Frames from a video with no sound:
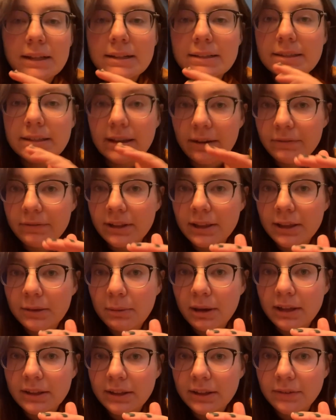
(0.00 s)
Definitely
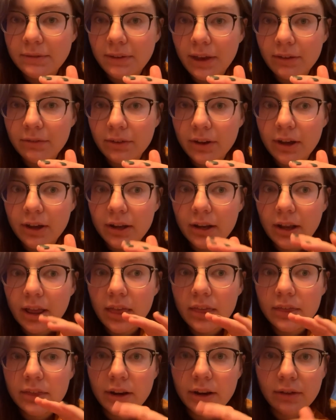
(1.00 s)
my least favorite
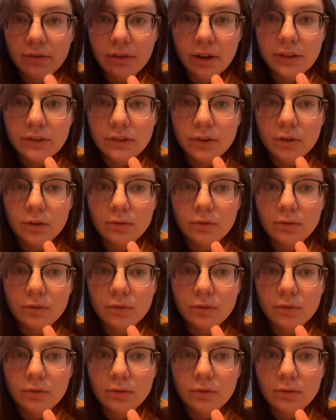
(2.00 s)
that I've read so